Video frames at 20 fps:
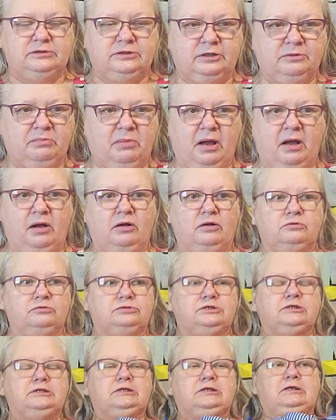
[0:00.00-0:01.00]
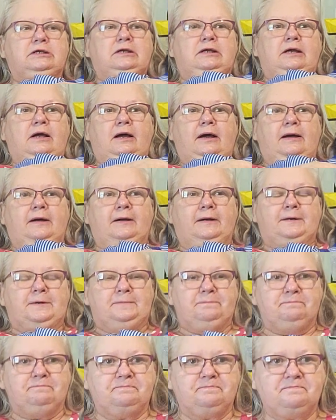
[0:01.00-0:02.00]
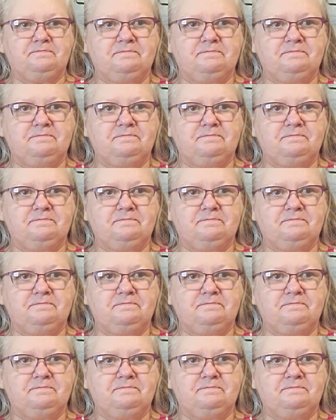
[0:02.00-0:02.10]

They're bald. Um,